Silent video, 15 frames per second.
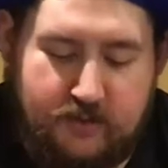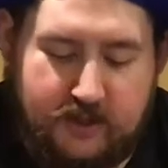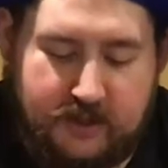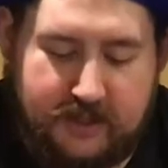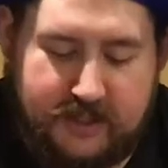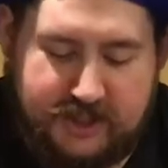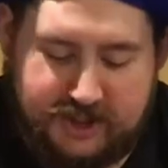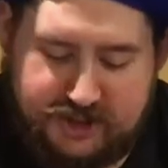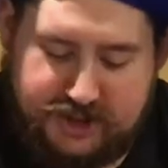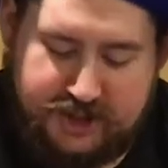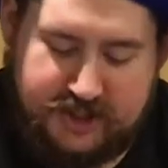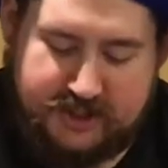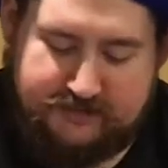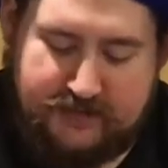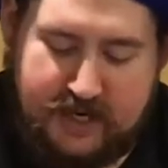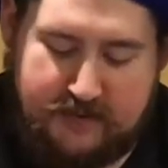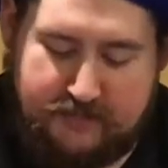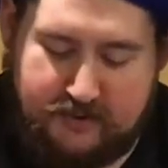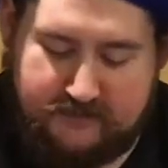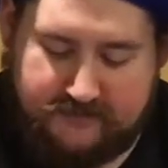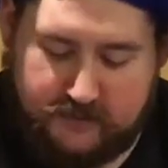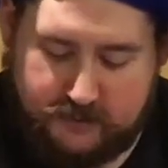really is just
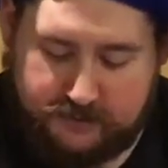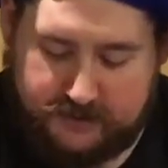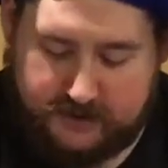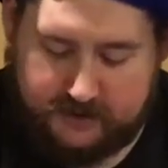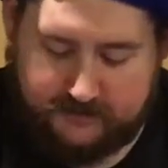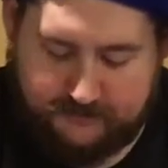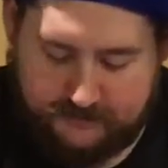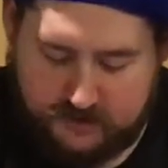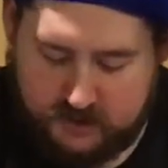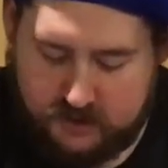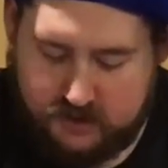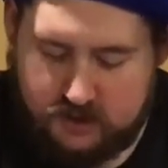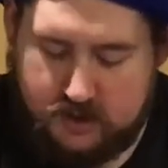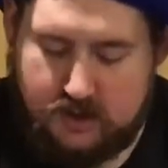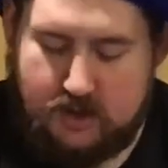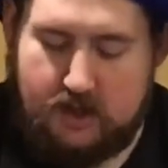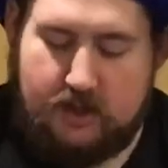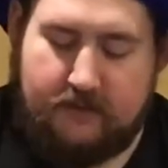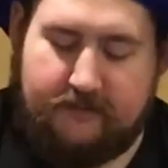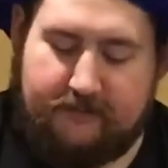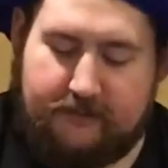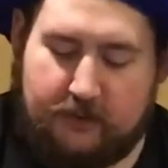paper folding.
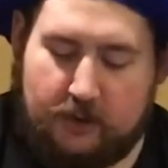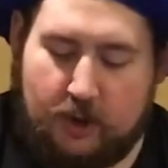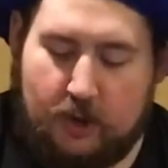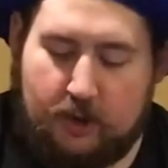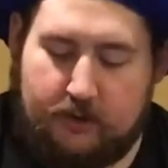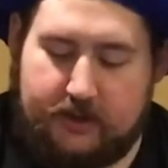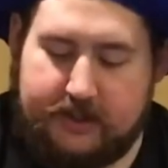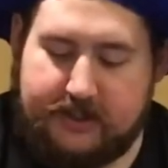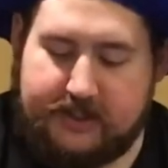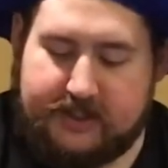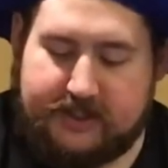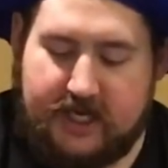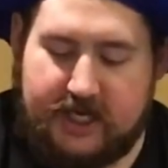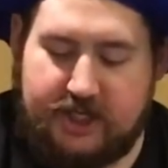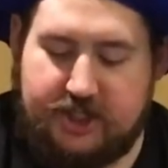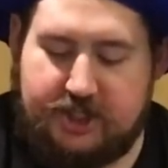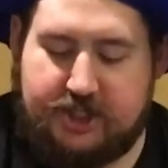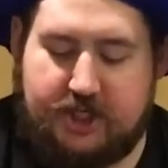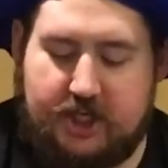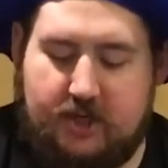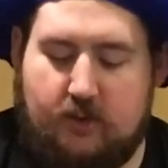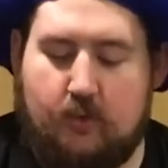Florence said
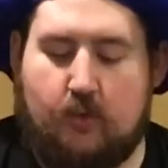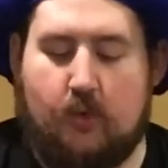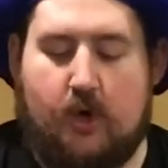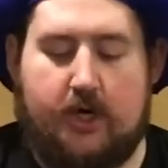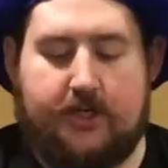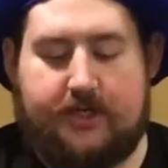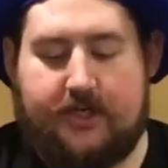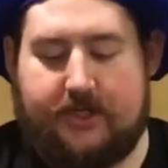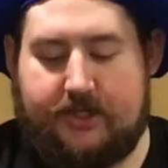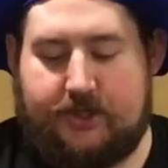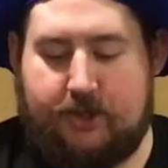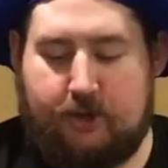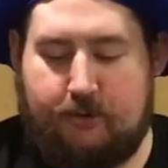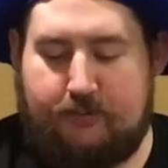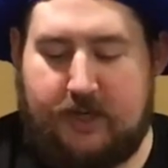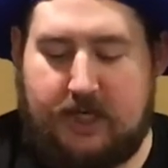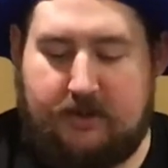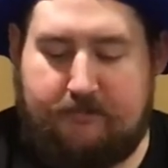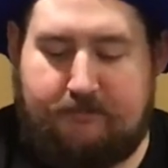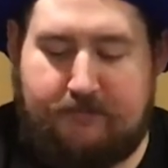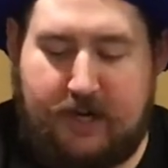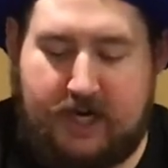she wanted to
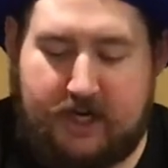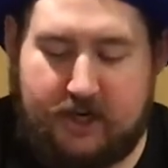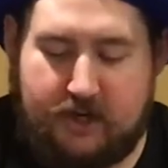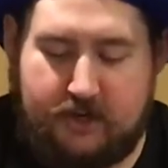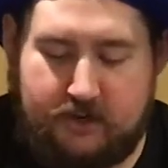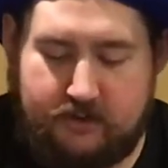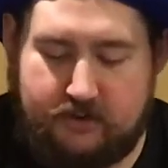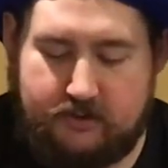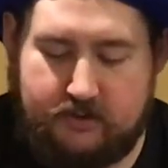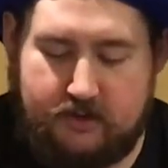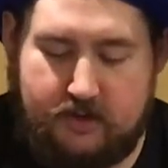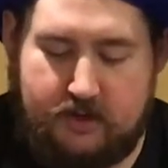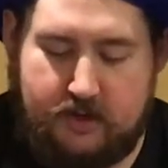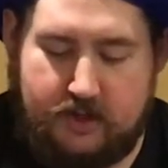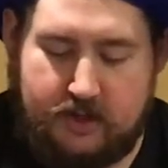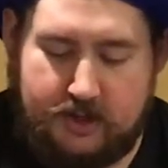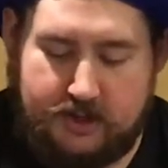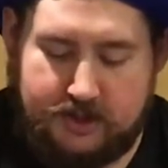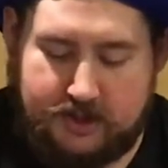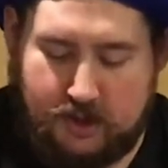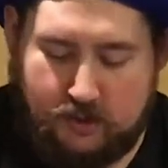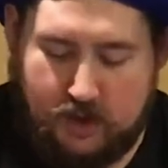be bigger,
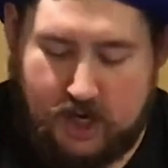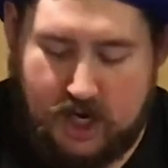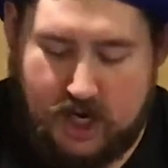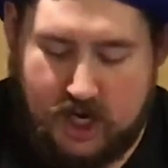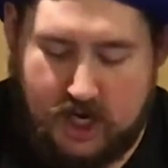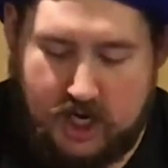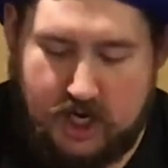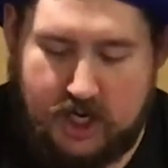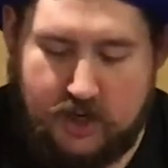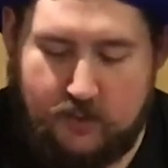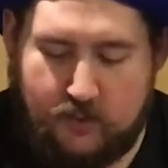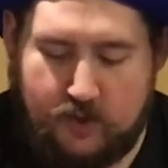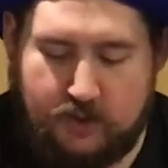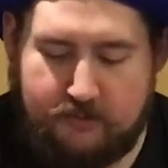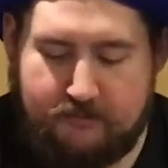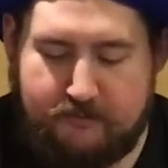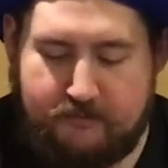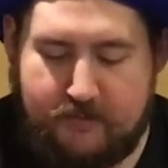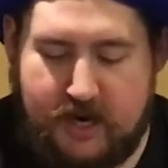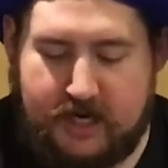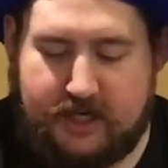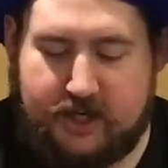so I will
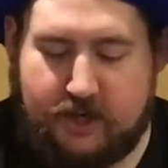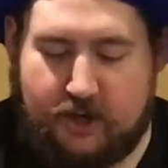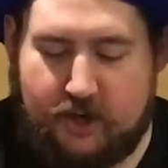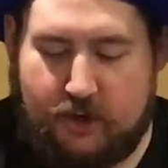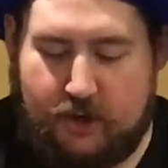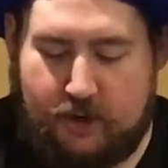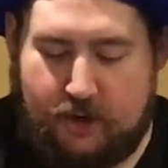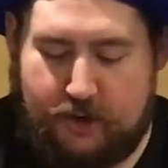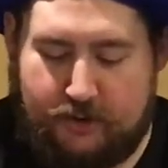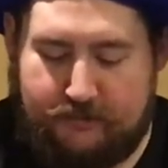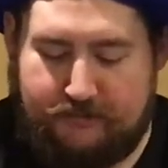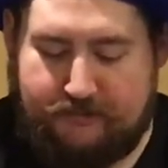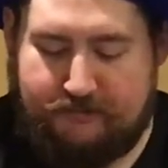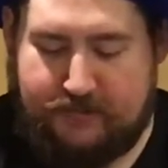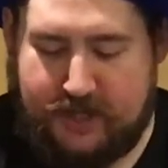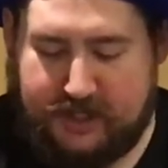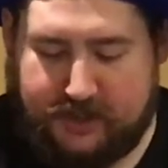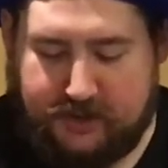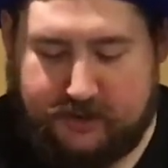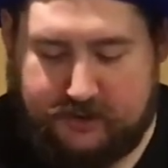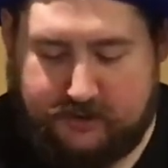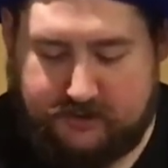make her
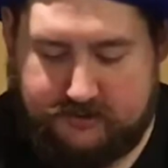bigger.